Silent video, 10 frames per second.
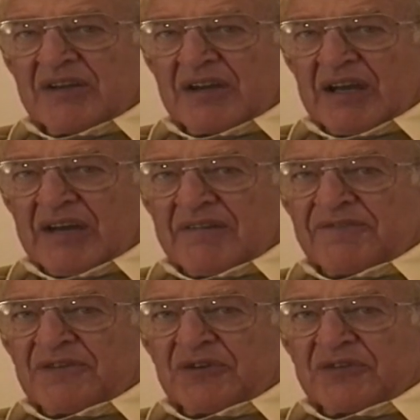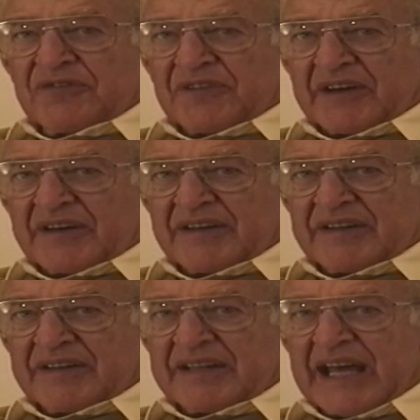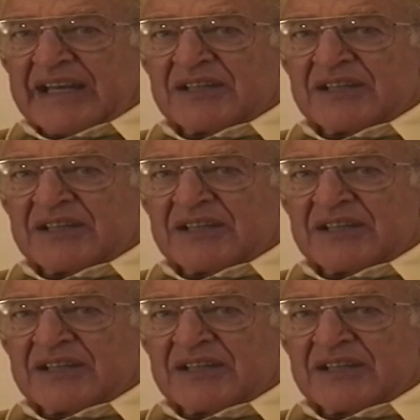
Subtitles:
food for that.